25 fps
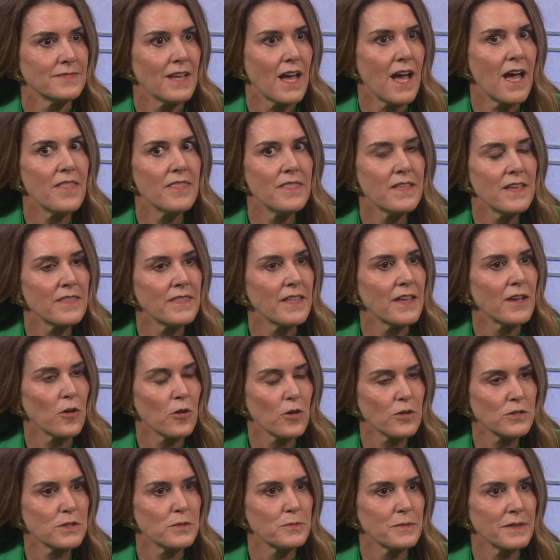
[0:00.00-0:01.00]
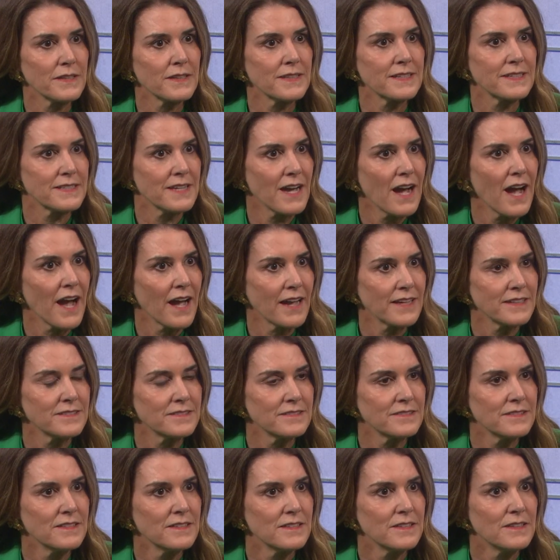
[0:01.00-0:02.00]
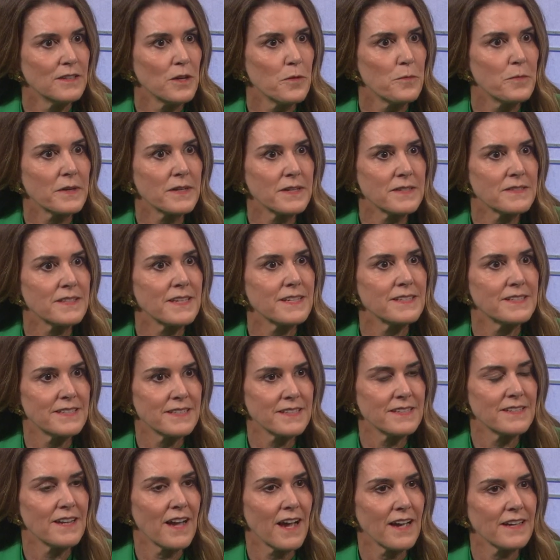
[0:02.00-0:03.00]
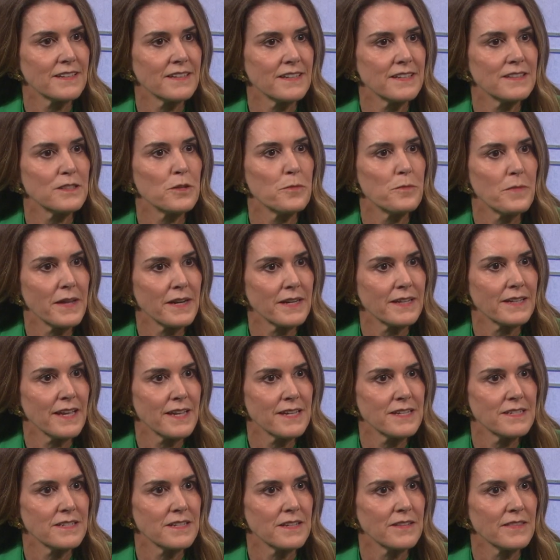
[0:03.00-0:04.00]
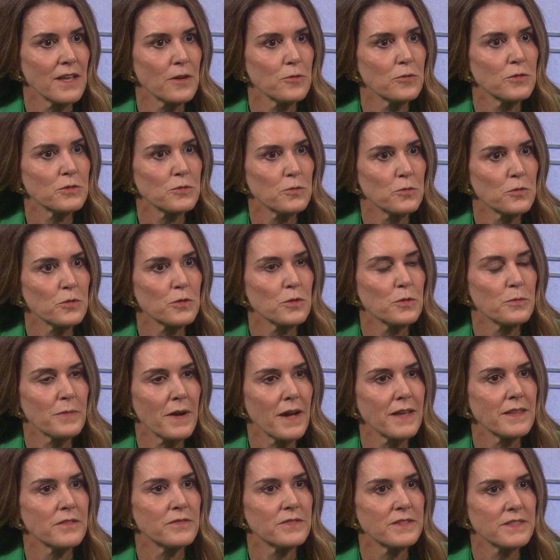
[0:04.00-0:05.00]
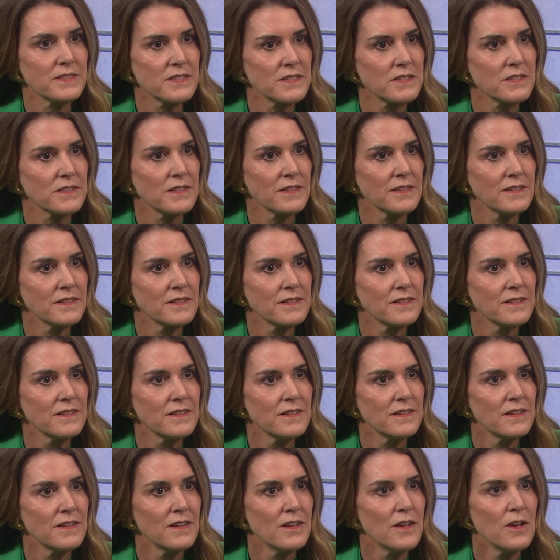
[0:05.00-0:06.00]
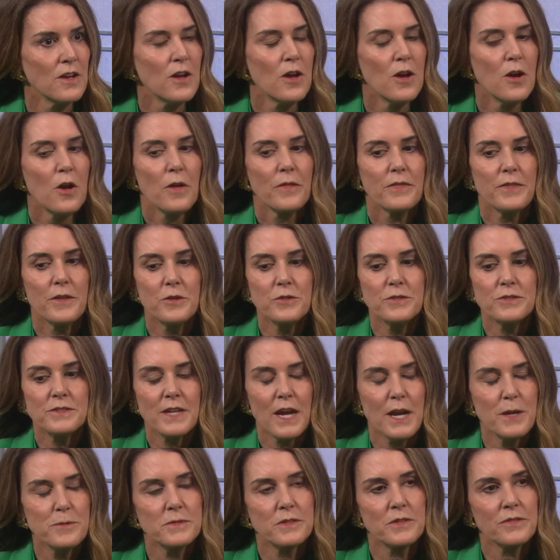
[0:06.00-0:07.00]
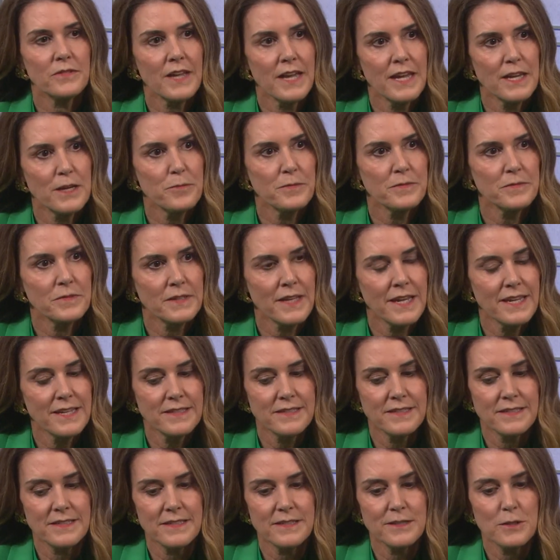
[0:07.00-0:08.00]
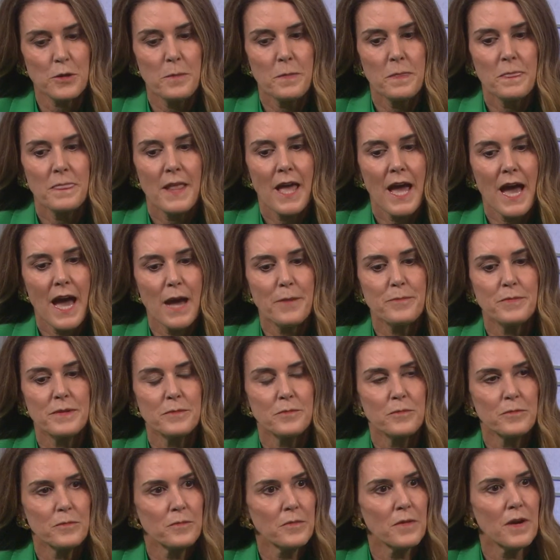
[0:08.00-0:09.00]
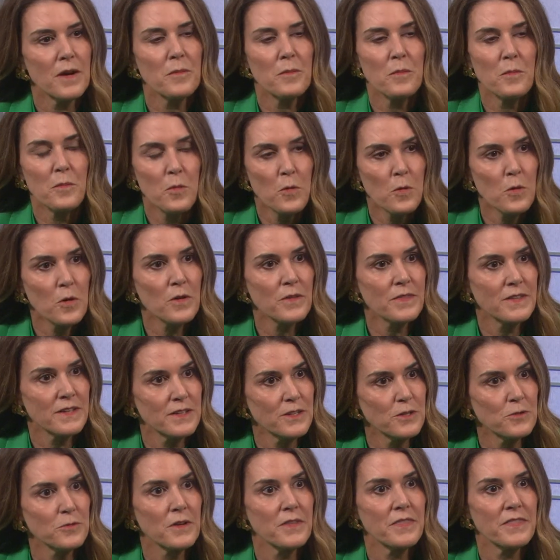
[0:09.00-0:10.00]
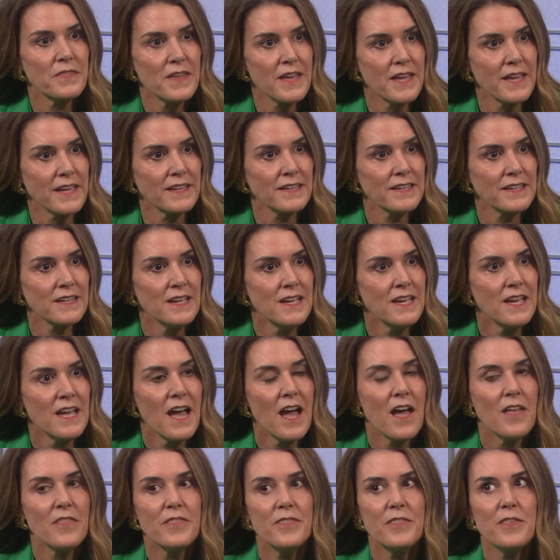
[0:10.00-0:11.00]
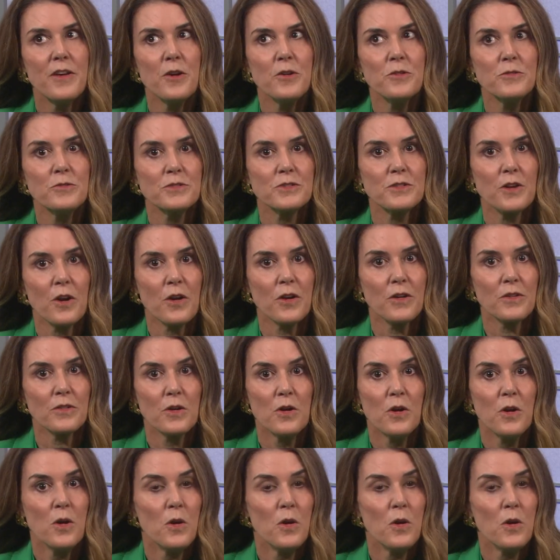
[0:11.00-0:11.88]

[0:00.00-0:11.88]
And then they ultimately die because they did not get the medication that was ordered by the physician. Those types of cases happen more than you would think, and those are